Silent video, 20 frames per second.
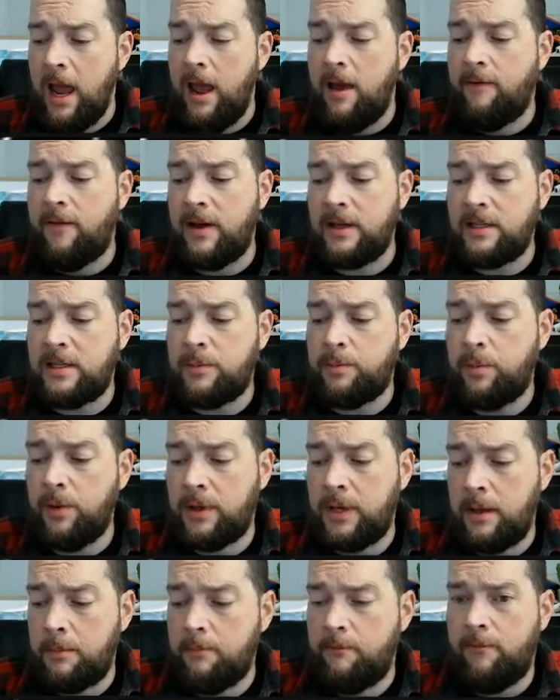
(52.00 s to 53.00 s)
If I
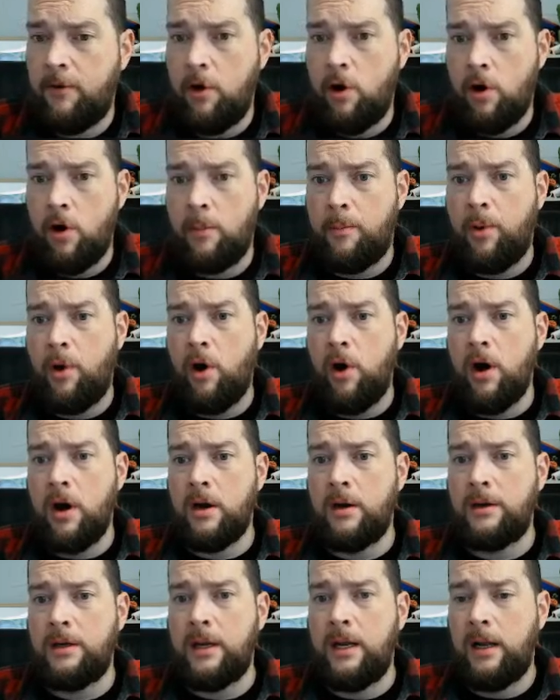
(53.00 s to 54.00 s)
split them far
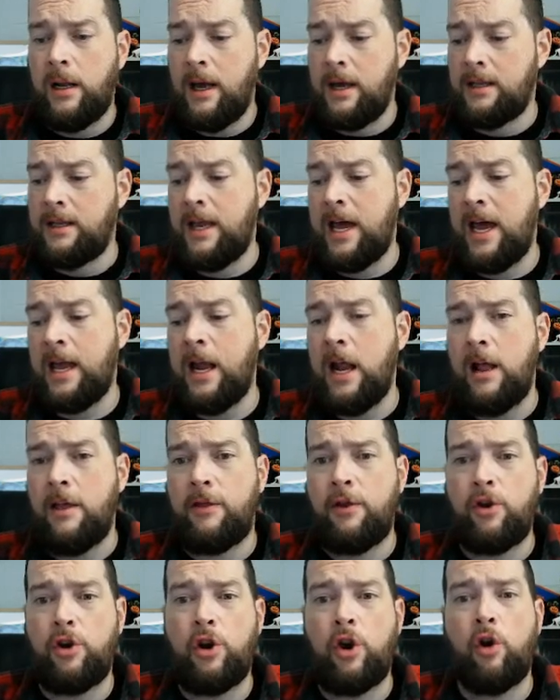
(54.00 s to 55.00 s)
apart like that,
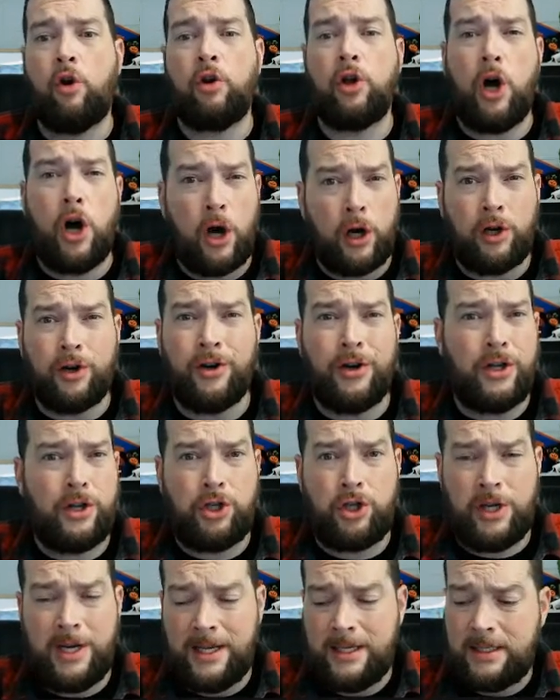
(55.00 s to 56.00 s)
they're no longer
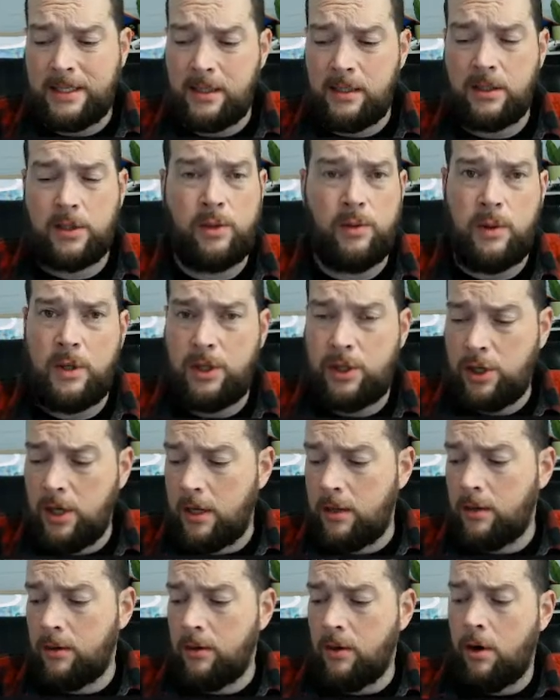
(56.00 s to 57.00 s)
adjacent to each
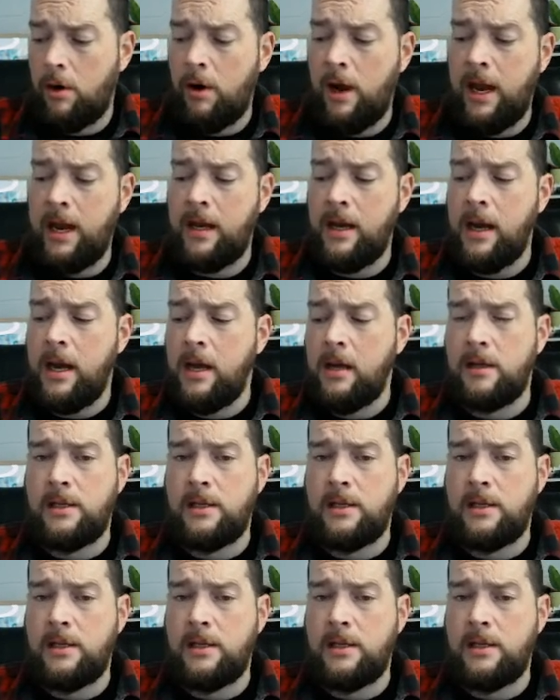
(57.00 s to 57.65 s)
other, all right?